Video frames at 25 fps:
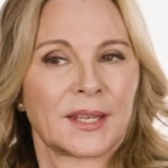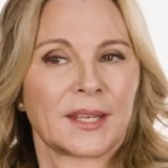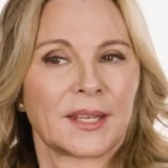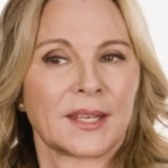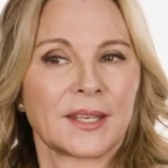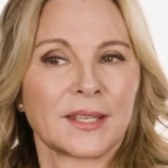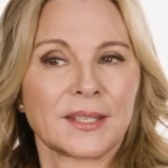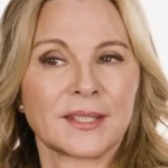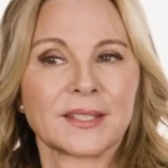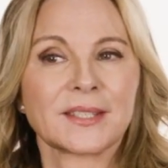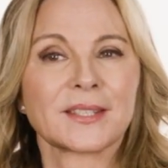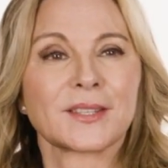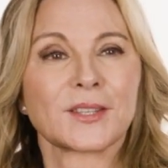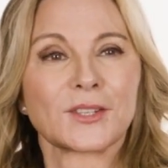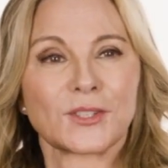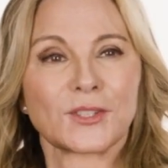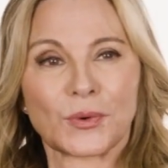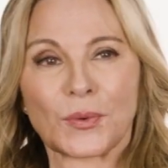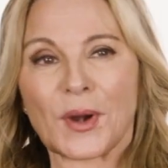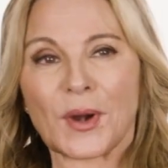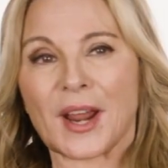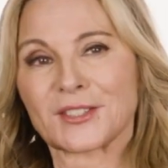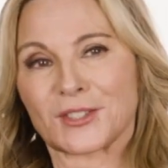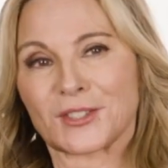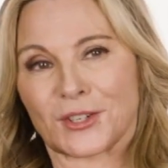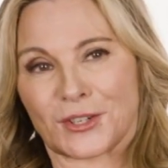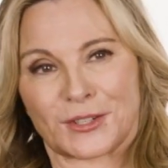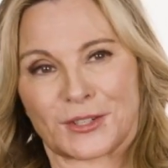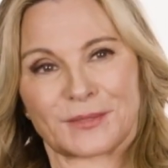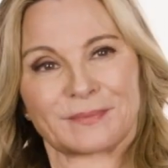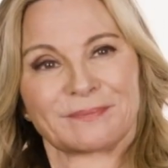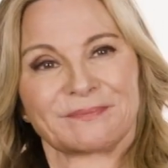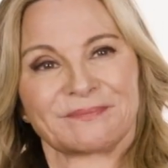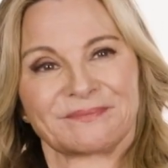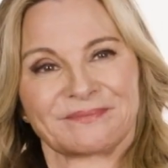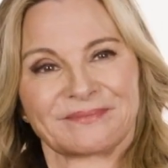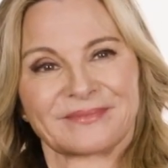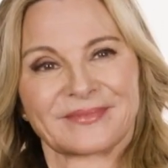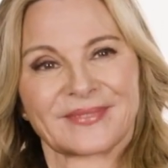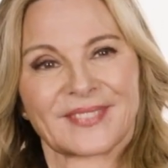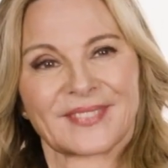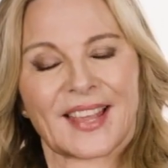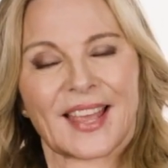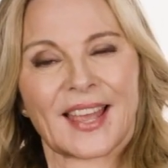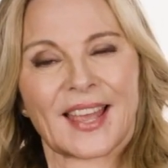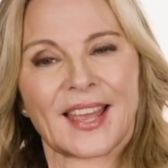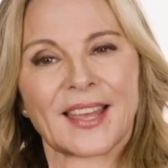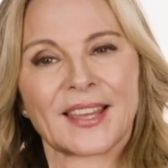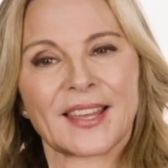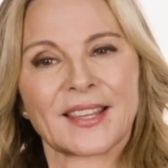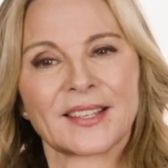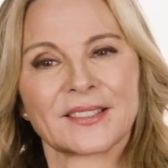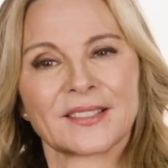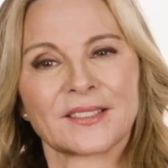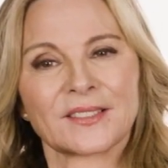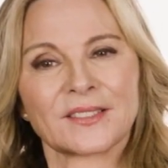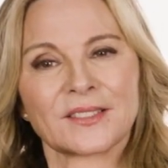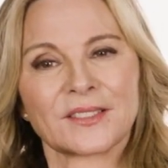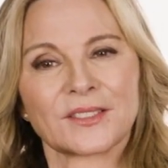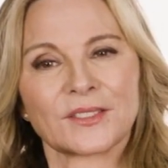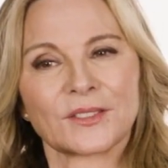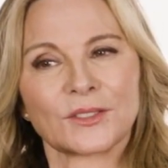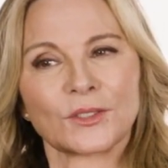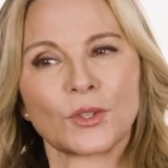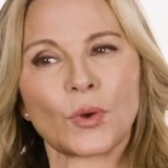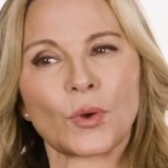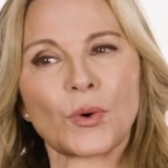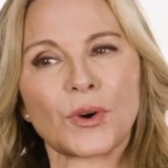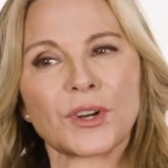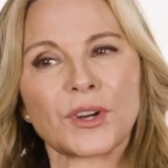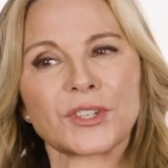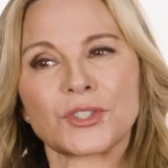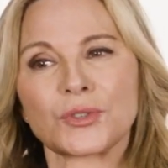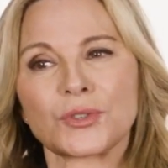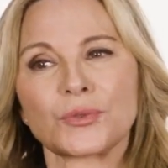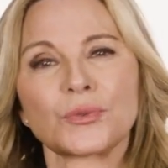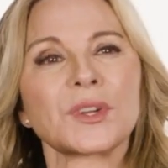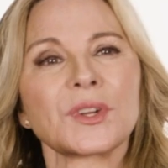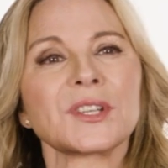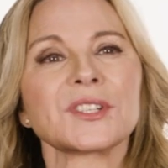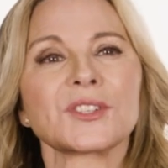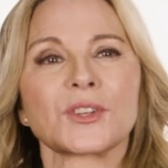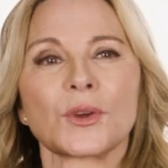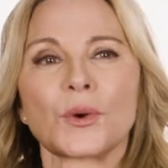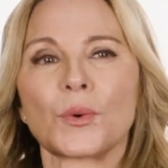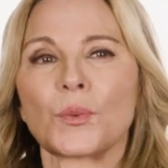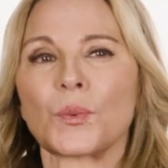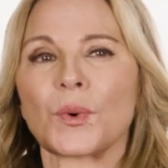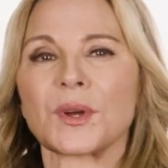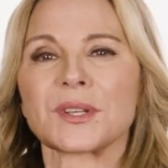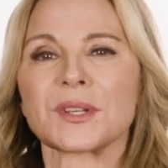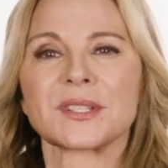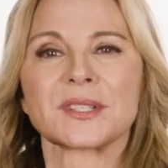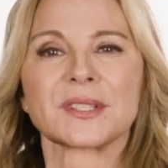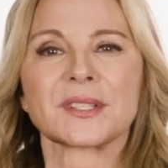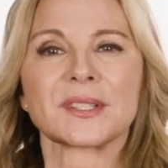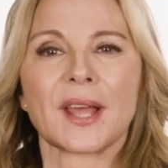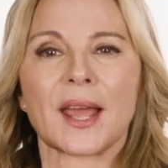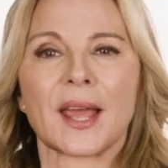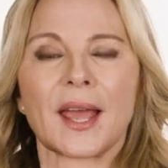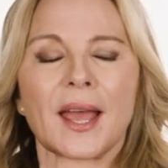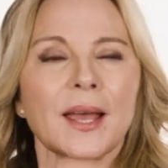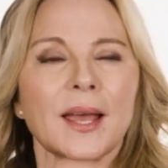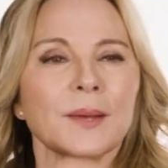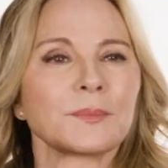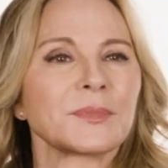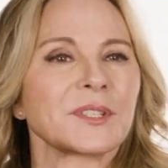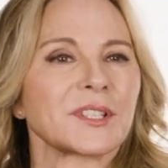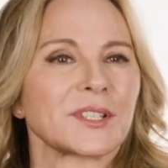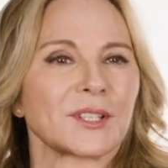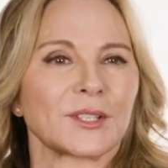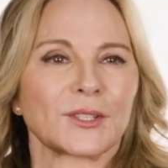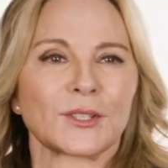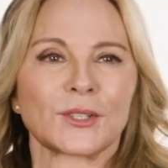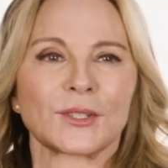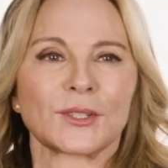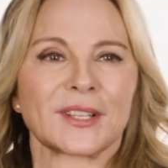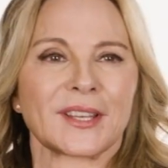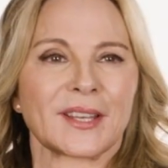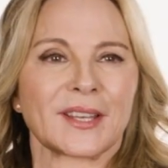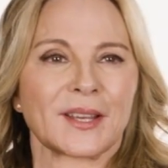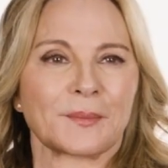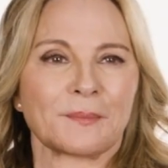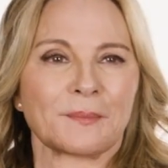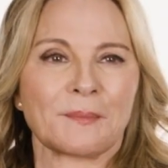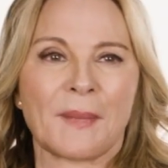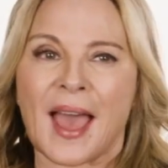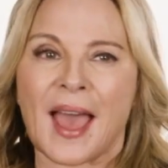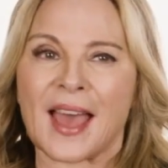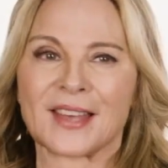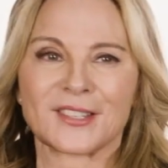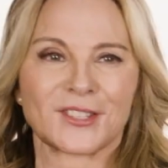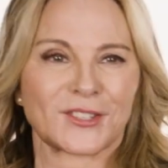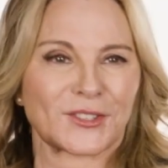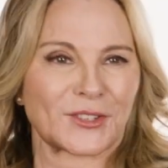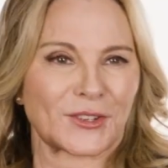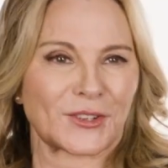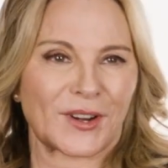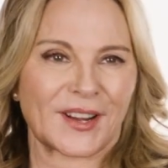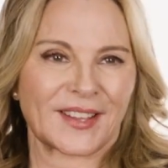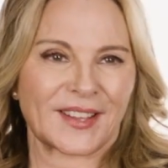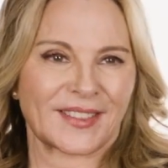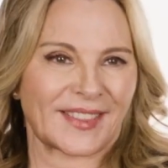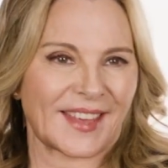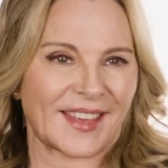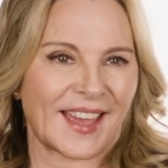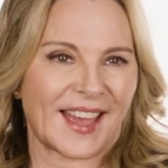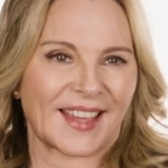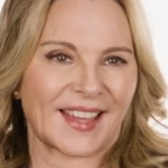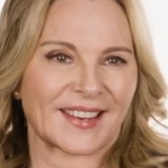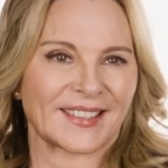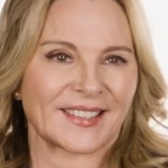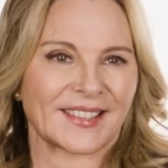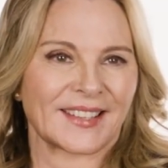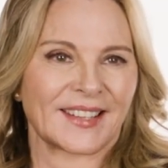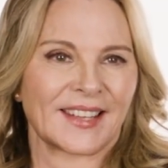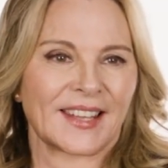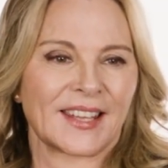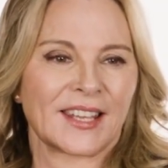is the director. And Laura Tarrizo was absolutely a master at that.